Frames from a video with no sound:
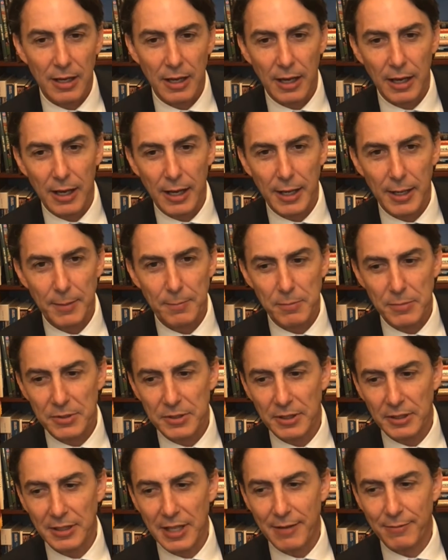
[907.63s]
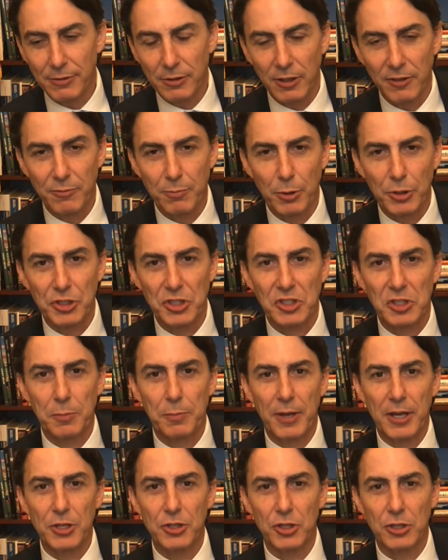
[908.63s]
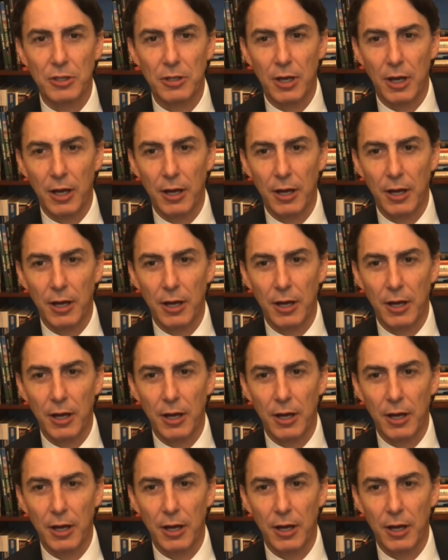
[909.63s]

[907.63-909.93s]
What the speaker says: The level of participation